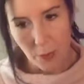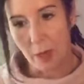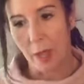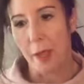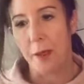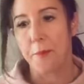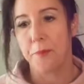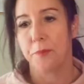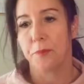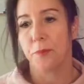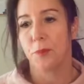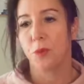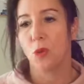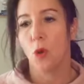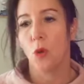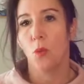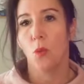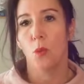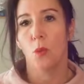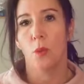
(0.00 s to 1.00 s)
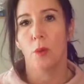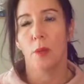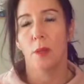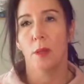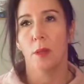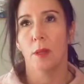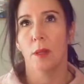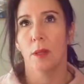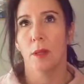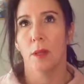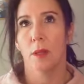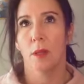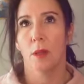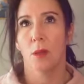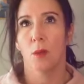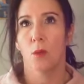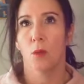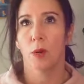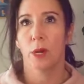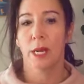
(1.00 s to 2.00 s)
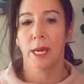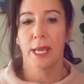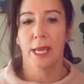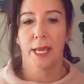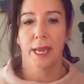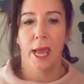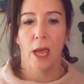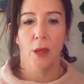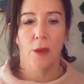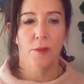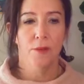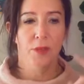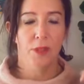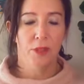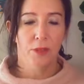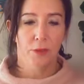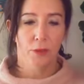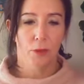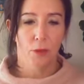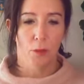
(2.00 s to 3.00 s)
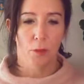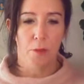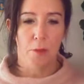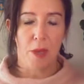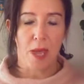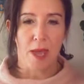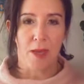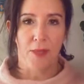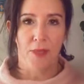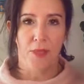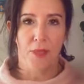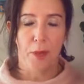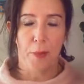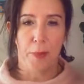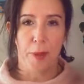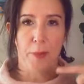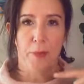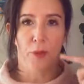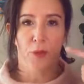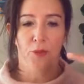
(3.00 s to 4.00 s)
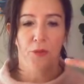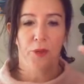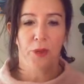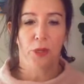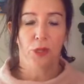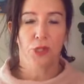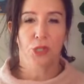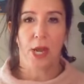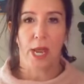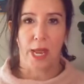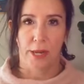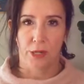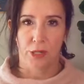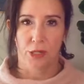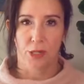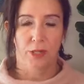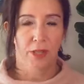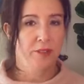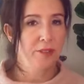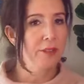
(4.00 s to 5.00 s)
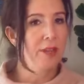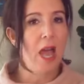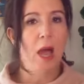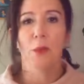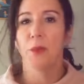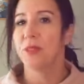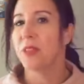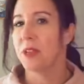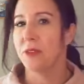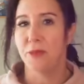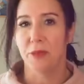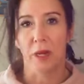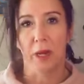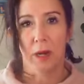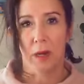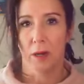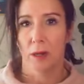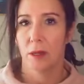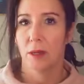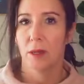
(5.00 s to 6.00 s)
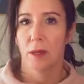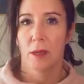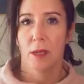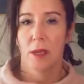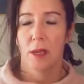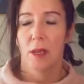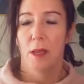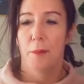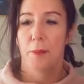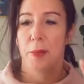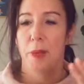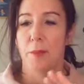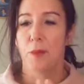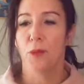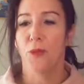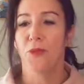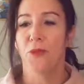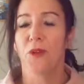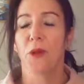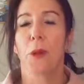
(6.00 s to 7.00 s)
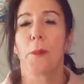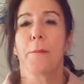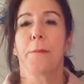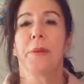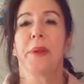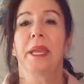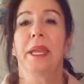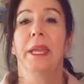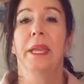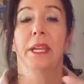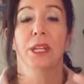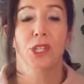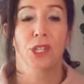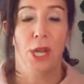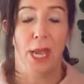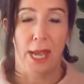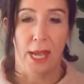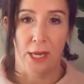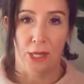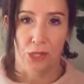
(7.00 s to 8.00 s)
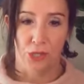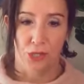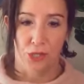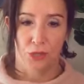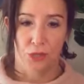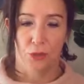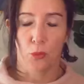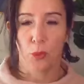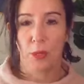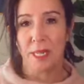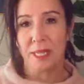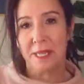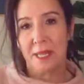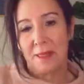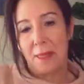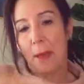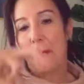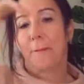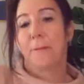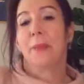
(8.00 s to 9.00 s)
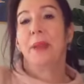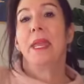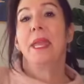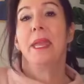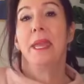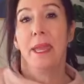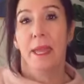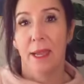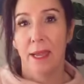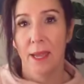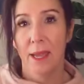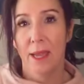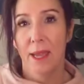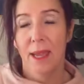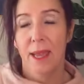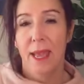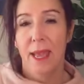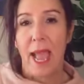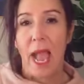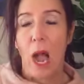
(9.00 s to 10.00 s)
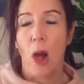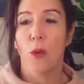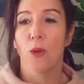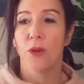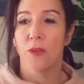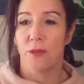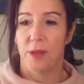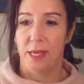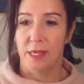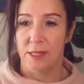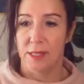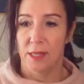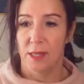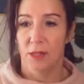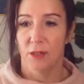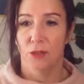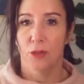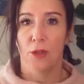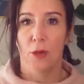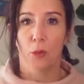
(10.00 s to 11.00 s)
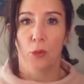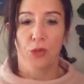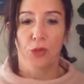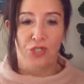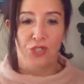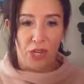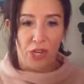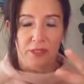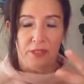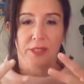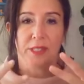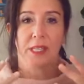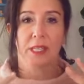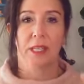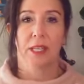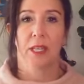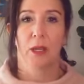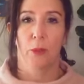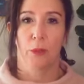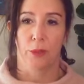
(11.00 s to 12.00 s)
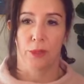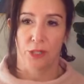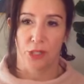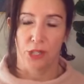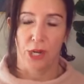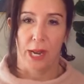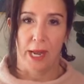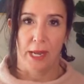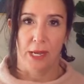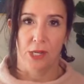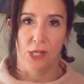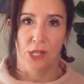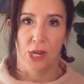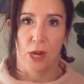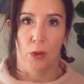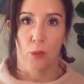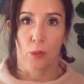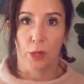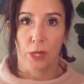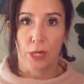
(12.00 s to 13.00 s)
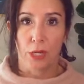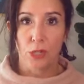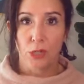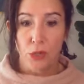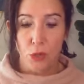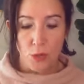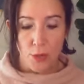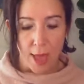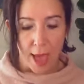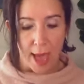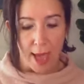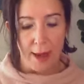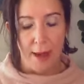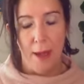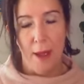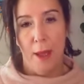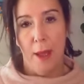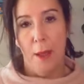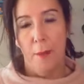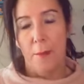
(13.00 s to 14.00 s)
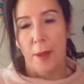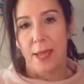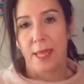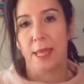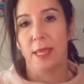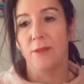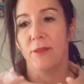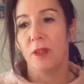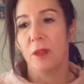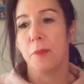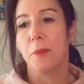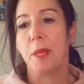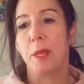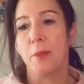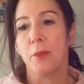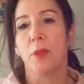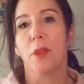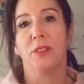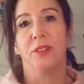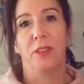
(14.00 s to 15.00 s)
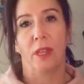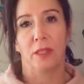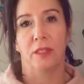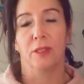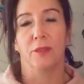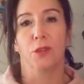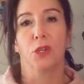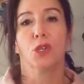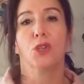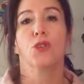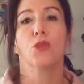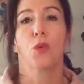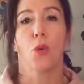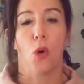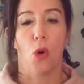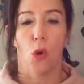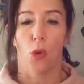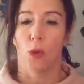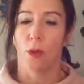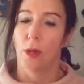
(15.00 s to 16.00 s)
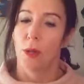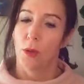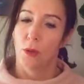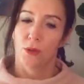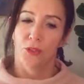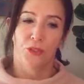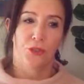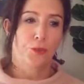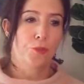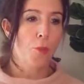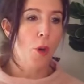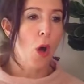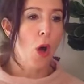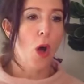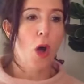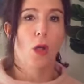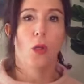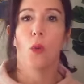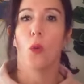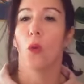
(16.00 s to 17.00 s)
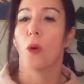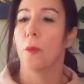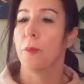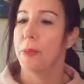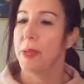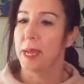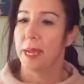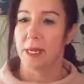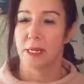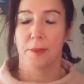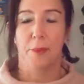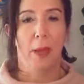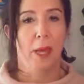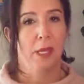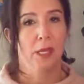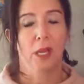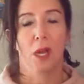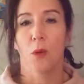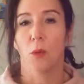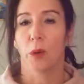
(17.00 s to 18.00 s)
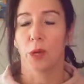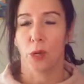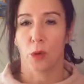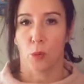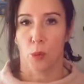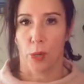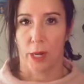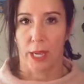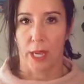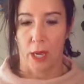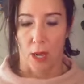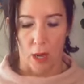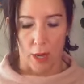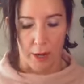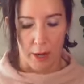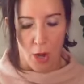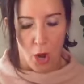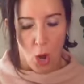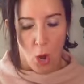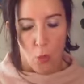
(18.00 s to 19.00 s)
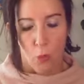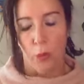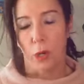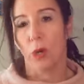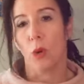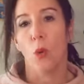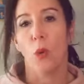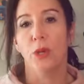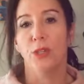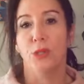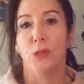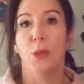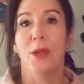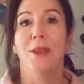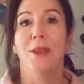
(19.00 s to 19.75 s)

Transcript: Okay. So we're going to get out of this myth that people fear change. That's not what they fear. People fear being changed. So we're going to take that being out of it so that we're just dealing with the change. And we're going to do that by giving people a sense of control, small or big, depending on what you're working on. We're going to